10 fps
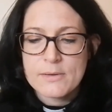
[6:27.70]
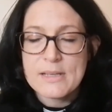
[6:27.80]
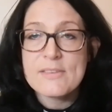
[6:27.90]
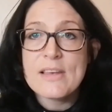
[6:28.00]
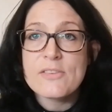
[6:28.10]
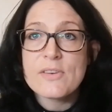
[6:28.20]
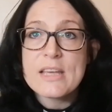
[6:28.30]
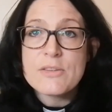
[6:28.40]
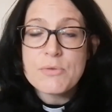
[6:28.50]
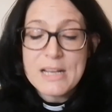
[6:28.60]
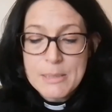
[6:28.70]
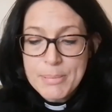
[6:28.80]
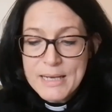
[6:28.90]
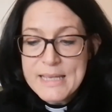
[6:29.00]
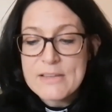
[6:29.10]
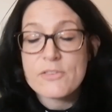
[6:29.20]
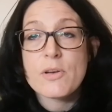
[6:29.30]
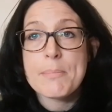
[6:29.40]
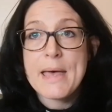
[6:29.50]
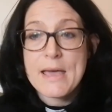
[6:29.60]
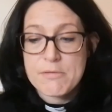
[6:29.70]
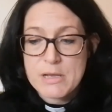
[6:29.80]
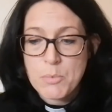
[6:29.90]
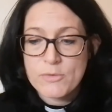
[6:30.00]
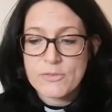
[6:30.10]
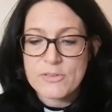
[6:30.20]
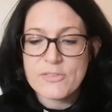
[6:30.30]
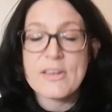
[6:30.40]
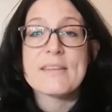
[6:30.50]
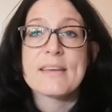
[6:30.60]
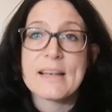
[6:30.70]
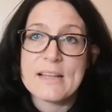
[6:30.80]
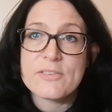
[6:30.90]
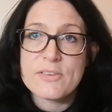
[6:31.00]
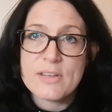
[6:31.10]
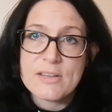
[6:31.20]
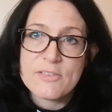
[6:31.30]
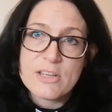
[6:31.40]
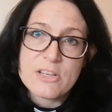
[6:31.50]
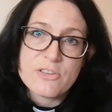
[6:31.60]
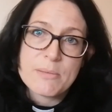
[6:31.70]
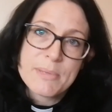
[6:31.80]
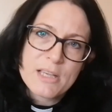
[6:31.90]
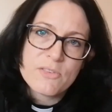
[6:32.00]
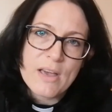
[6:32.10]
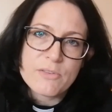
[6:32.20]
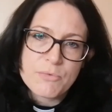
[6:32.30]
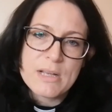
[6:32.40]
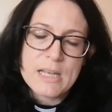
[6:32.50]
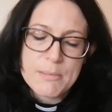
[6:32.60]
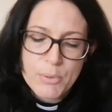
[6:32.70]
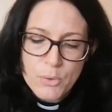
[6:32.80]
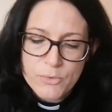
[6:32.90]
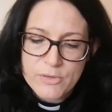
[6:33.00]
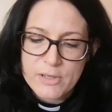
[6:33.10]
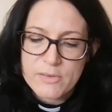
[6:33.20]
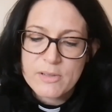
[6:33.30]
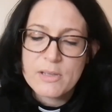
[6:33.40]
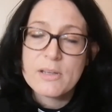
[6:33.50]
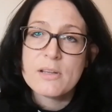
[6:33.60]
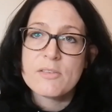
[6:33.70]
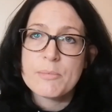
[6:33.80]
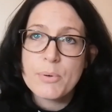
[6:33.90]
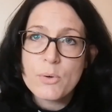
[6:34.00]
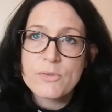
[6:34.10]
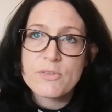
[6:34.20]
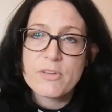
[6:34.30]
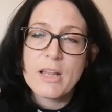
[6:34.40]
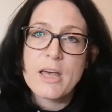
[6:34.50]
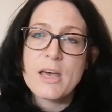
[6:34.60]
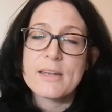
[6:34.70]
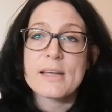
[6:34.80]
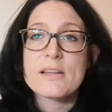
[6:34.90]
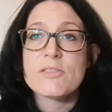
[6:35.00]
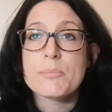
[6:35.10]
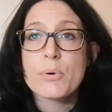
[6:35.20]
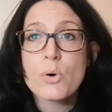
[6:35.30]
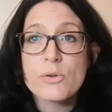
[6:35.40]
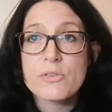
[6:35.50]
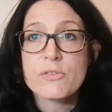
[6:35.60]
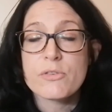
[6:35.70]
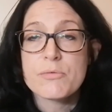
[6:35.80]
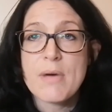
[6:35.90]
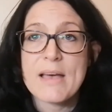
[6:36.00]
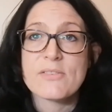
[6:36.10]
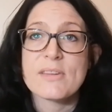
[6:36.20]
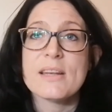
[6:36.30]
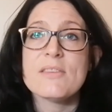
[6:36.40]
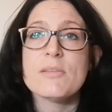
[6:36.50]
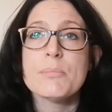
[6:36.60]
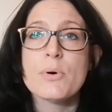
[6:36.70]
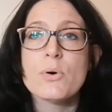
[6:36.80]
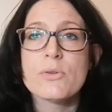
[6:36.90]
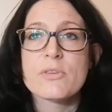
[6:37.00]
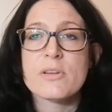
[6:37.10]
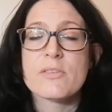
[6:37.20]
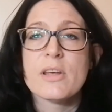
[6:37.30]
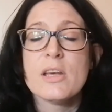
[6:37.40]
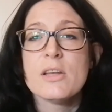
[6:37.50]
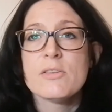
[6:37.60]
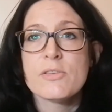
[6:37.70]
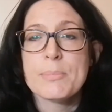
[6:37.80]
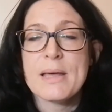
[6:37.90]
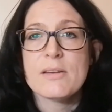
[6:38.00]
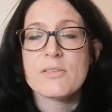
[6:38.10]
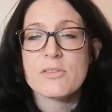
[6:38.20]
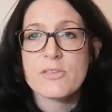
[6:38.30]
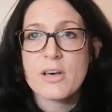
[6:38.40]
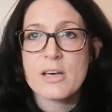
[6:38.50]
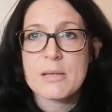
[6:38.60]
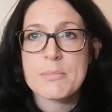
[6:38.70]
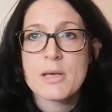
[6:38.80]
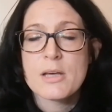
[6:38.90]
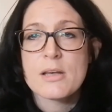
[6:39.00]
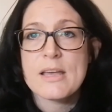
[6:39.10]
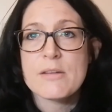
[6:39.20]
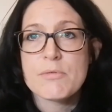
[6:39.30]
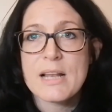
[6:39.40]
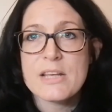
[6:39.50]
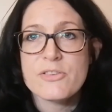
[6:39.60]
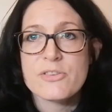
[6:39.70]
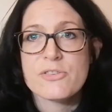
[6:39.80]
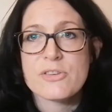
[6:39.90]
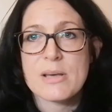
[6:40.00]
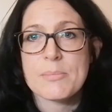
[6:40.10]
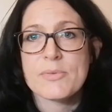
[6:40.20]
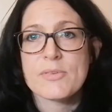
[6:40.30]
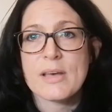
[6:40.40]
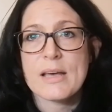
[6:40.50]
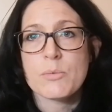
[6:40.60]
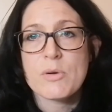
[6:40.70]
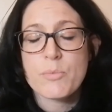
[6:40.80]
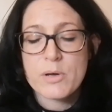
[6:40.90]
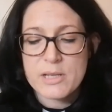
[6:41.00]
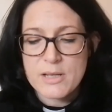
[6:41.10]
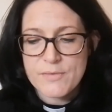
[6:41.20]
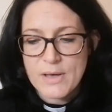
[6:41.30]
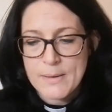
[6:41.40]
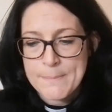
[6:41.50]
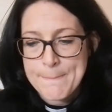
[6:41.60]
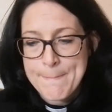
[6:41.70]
He says that he's really pleased that Mary wants to sit and listen to his teaching, because that's really important. It's important to learn, and it's important to rest, and it's important to spend time in relationships and with one another.